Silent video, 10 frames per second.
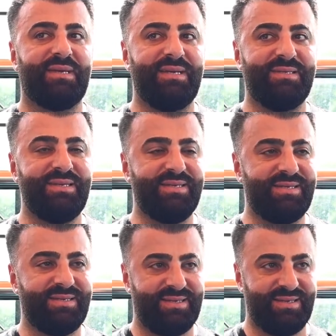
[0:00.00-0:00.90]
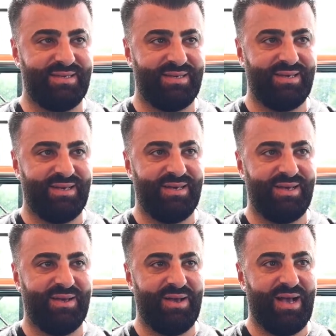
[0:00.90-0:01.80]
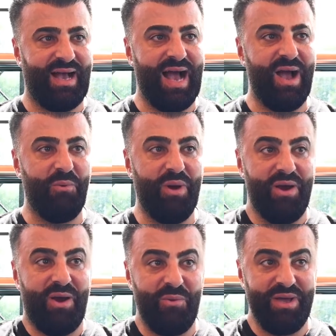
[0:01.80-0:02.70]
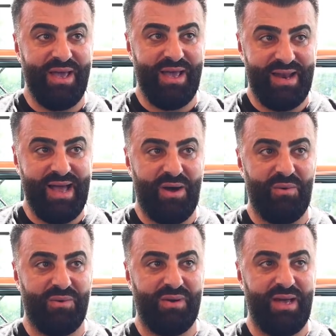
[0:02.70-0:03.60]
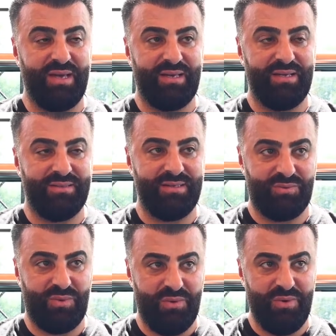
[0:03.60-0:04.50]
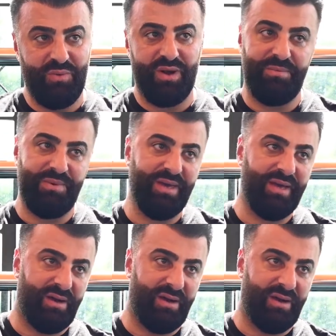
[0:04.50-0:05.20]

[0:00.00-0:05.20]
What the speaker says: is this, where are we now? Like, is this where we want to be?